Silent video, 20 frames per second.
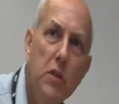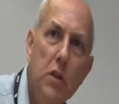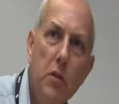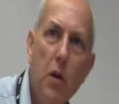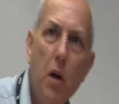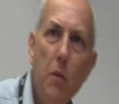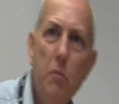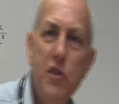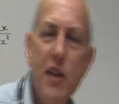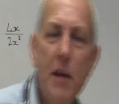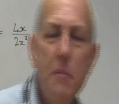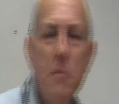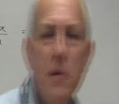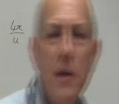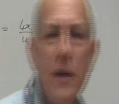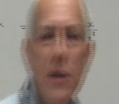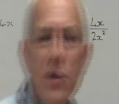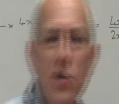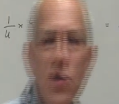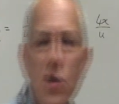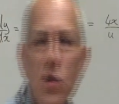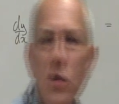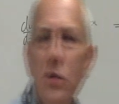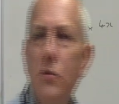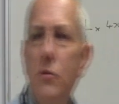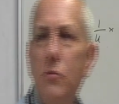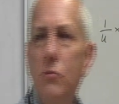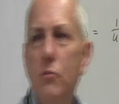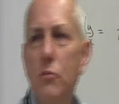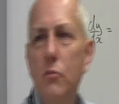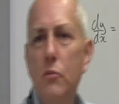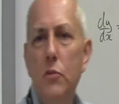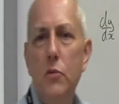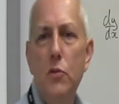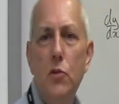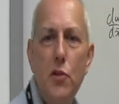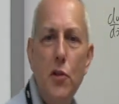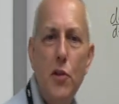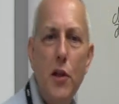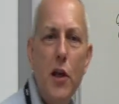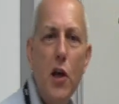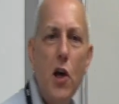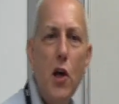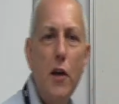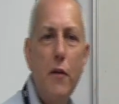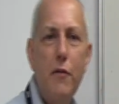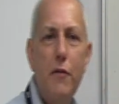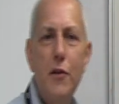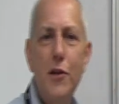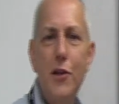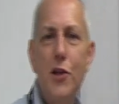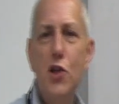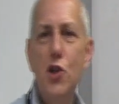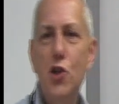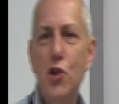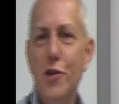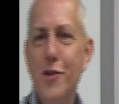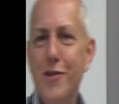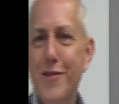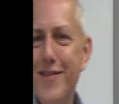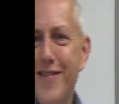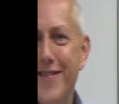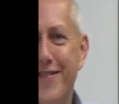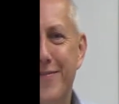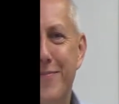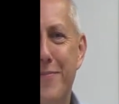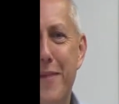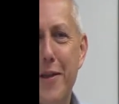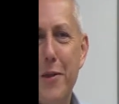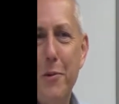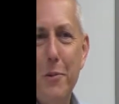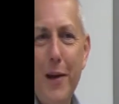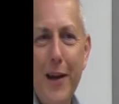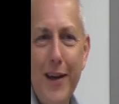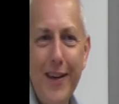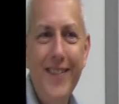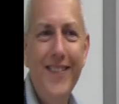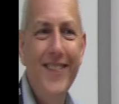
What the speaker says: Got 10 minutes to the early finish. Either way.